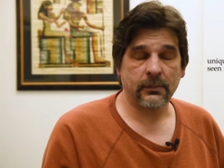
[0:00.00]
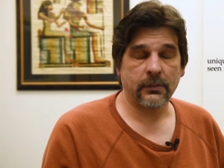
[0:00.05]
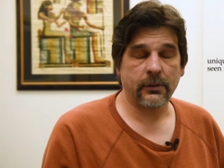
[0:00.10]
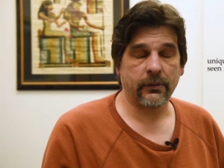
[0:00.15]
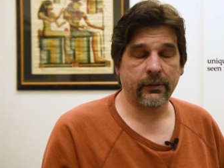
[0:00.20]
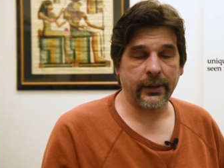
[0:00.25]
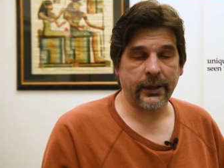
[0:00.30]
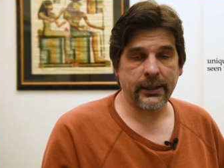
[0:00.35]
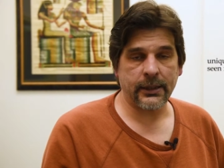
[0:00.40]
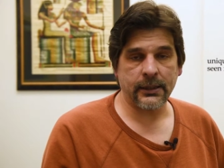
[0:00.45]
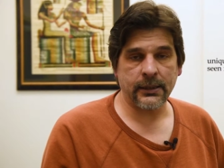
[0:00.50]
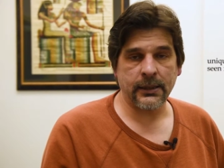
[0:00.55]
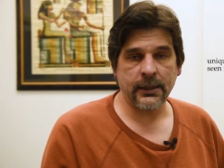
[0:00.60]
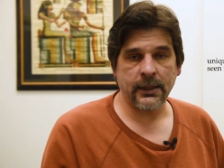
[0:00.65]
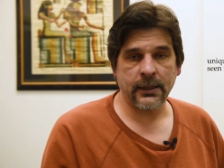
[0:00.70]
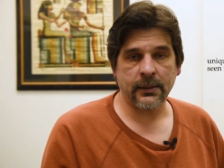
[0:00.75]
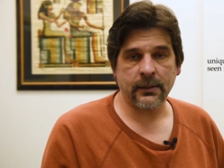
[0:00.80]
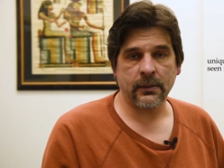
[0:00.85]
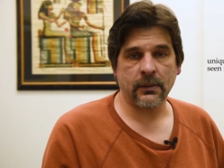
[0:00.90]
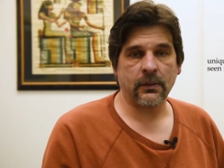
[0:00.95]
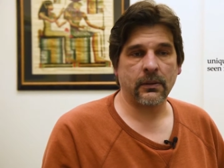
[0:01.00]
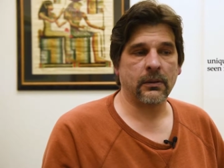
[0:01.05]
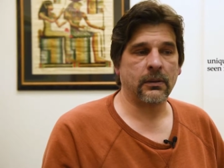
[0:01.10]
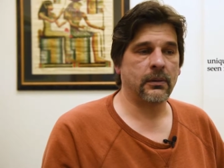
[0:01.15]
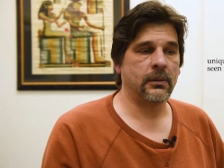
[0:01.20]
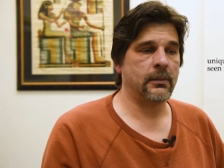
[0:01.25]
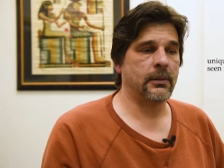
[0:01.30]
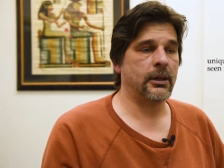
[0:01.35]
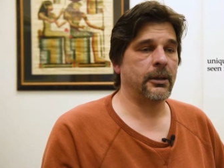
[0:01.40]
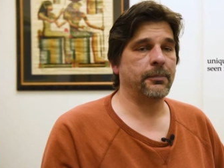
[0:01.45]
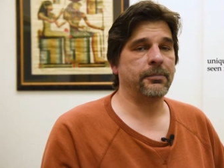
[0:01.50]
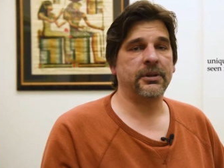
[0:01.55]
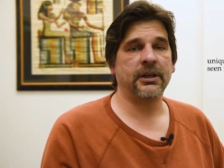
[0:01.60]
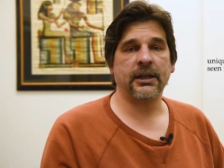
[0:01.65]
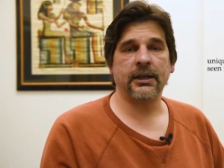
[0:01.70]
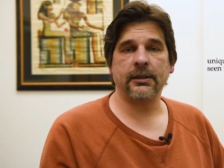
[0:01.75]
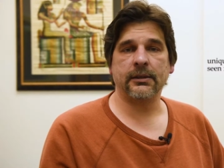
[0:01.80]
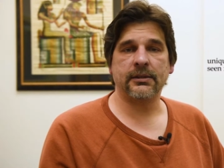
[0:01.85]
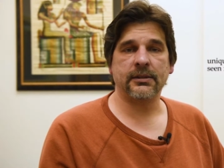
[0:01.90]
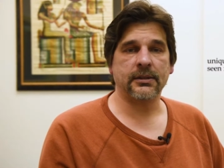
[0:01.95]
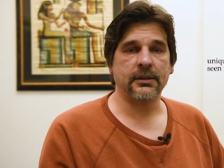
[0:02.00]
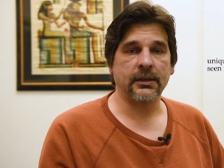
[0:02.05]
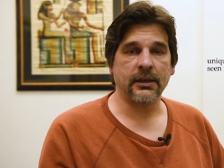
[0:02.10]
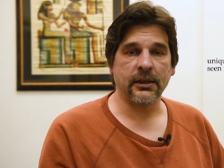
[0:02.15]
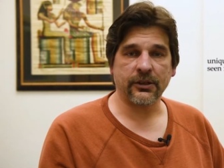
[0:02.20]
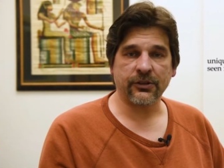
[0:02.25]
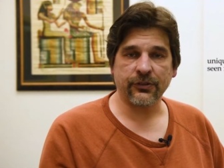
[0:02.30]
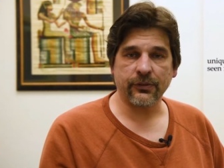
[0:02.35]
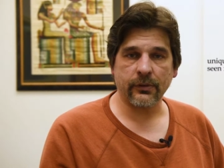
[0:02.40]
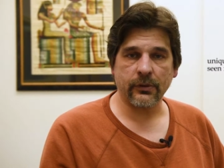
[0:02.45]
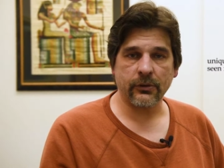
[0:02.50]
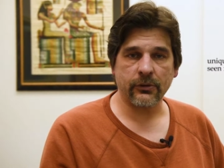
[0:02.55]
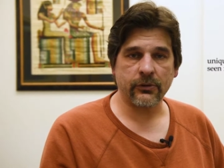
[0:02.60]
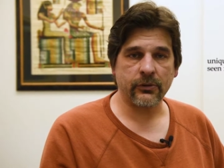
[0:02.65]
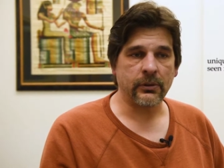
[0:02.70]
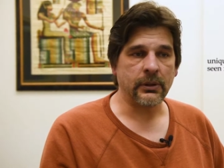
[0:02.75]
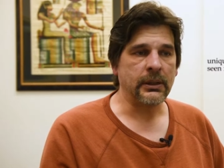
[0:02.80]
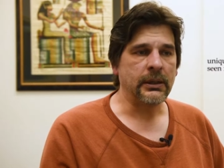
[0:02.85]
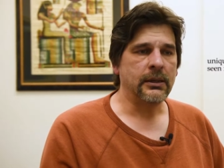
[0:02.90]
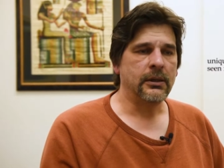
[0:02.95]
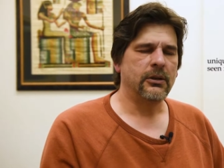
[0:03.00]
created yet or updated to the next version.